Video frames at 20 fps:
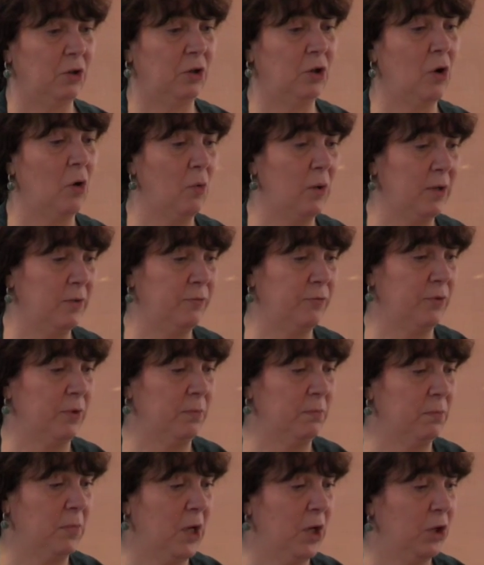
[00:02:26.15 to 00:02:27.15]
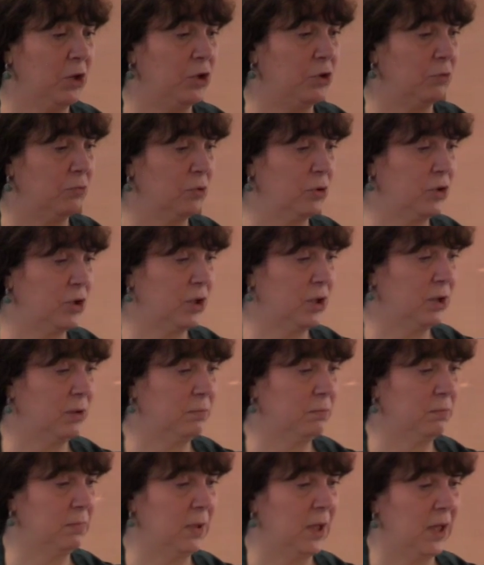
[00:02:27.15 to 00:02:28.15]
going from
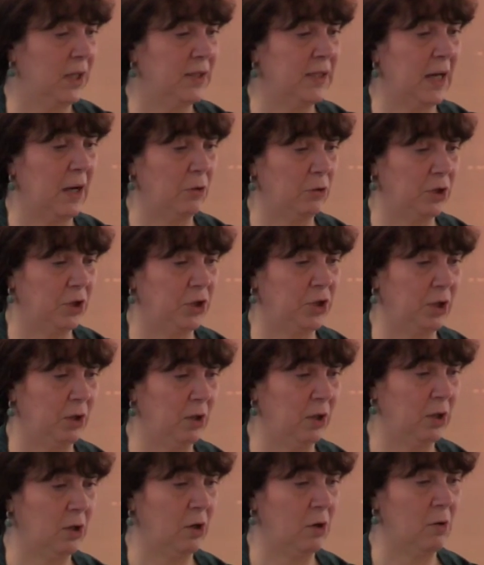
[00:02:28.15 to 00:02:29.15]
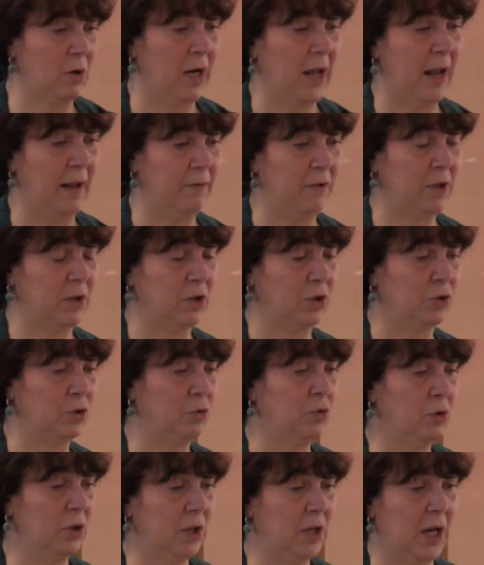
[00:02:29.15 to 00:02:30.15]
Jerusalem down to Jericho and having the
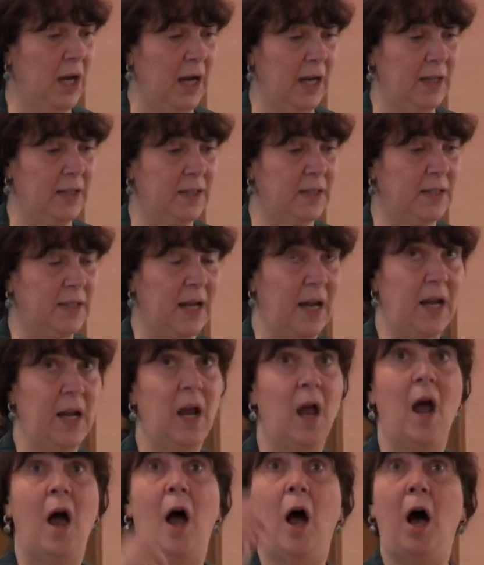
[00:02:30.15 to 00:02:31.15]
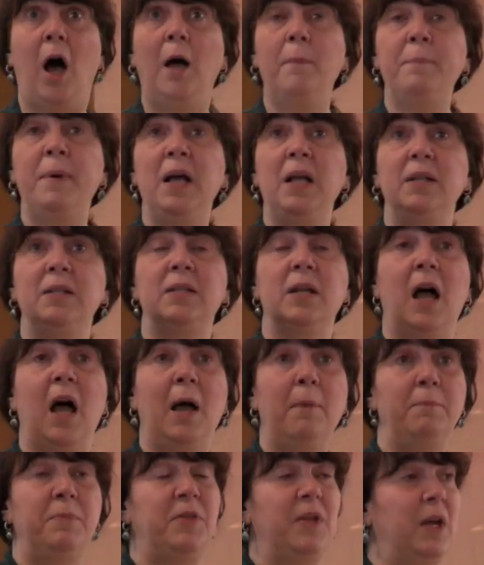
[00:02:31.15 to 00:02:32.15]
tour guide say, up on
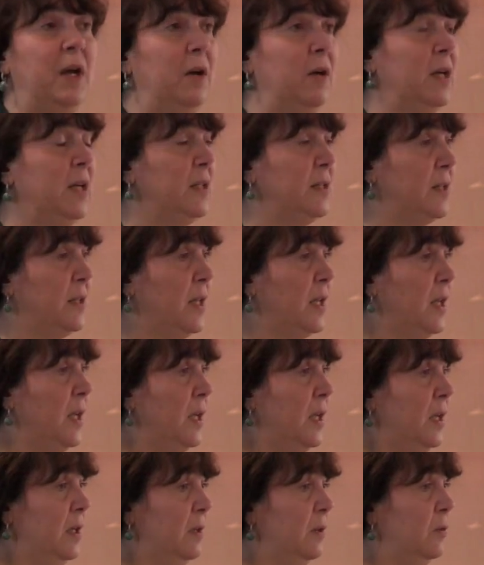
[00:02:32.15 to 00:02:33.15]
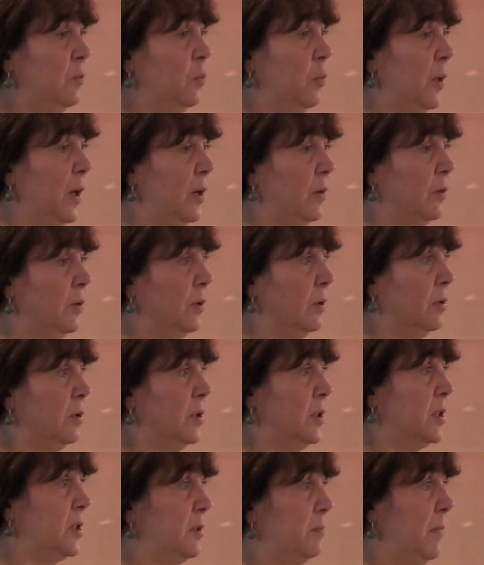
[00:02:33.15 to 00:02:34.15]
top there is the inn where the
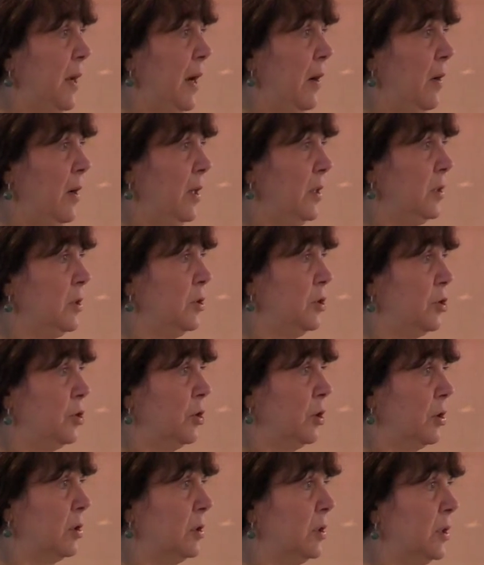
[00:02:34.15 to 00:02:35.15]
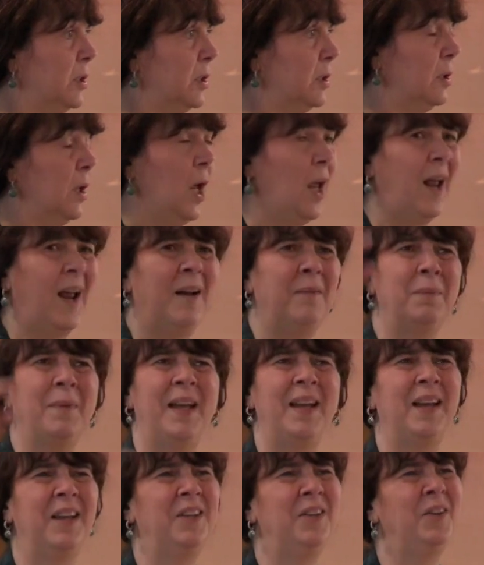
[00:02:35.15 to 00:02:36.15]
Good Samaritan took the... I'm
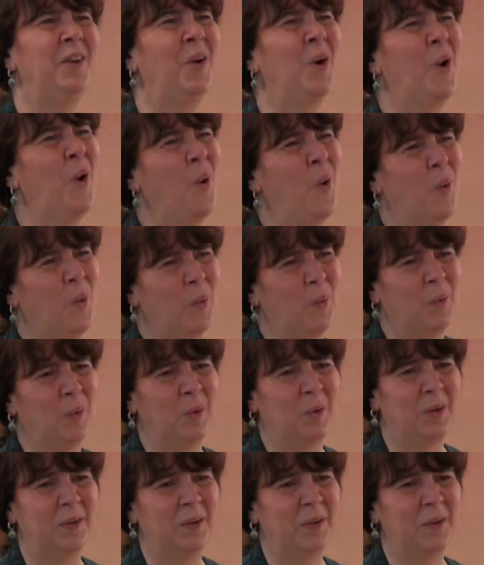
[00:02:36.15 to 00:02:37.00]
like, no,